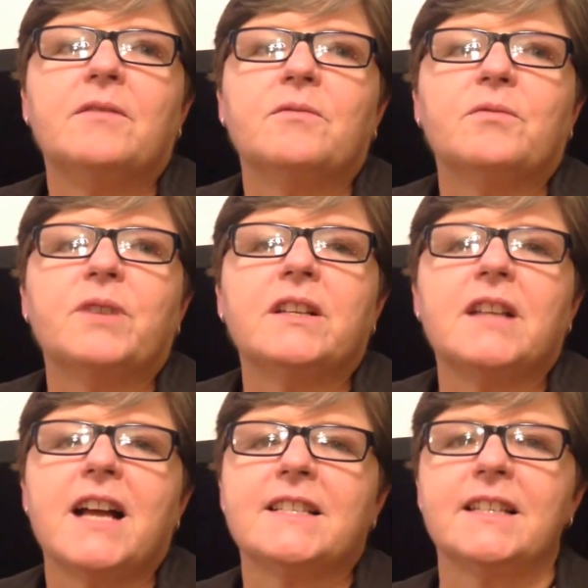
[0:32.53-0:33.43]

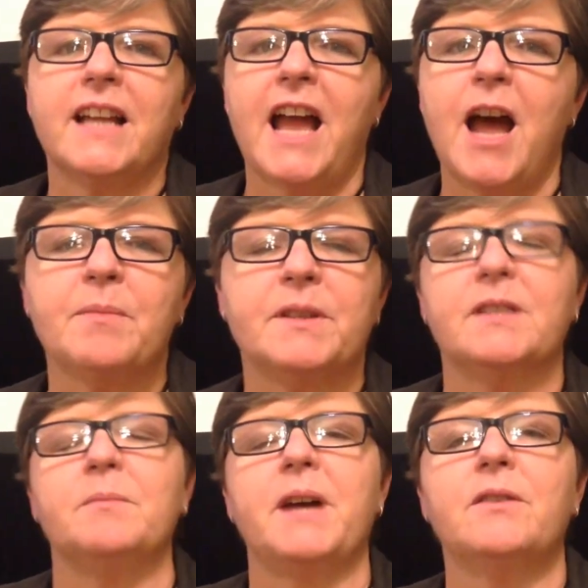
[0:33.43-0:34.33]
realize that it
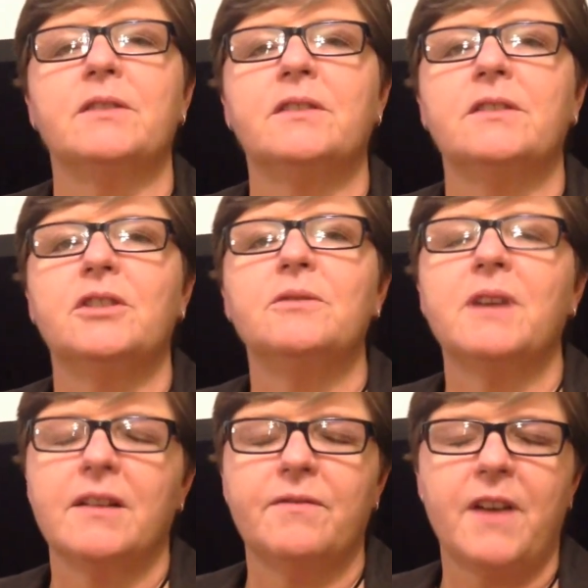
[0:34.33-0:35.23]
happens about 2
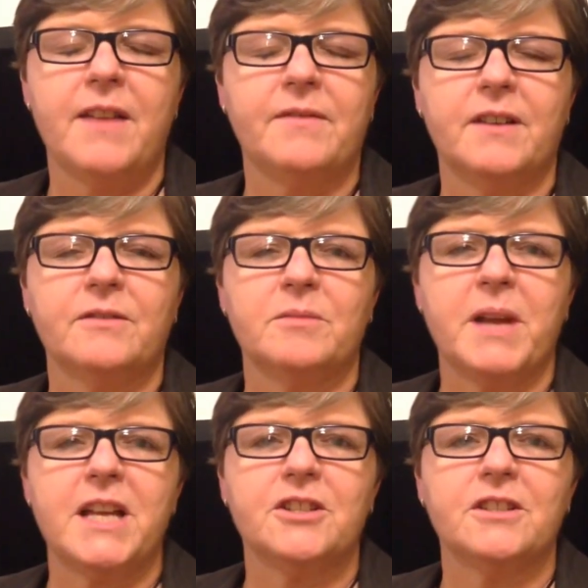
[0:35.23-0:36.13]
out of 500
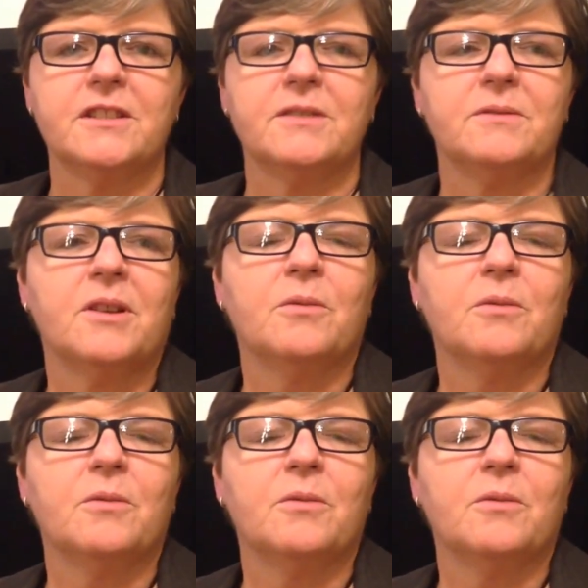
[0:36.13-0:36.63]
patients,